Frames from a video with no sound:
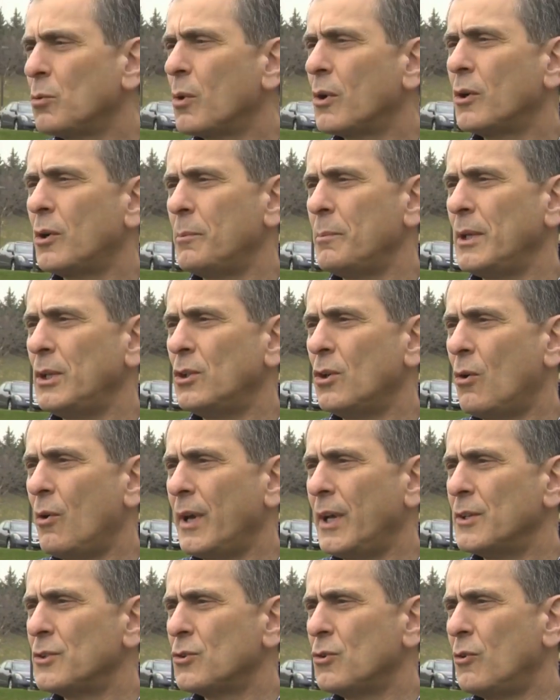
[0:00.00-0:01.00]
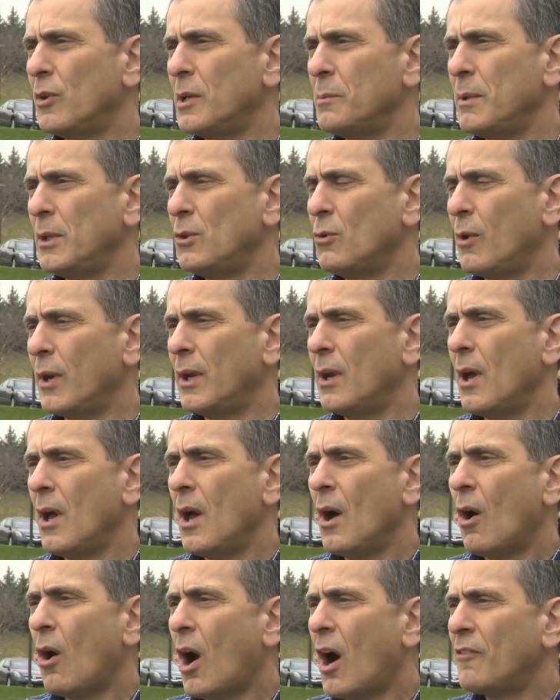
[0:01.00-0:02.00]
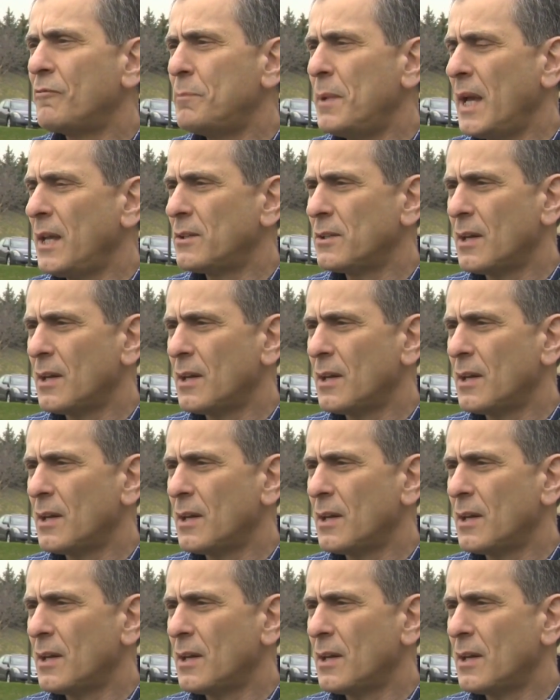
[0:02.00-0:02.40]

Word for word: that we're going to be doing is going to be doing off peak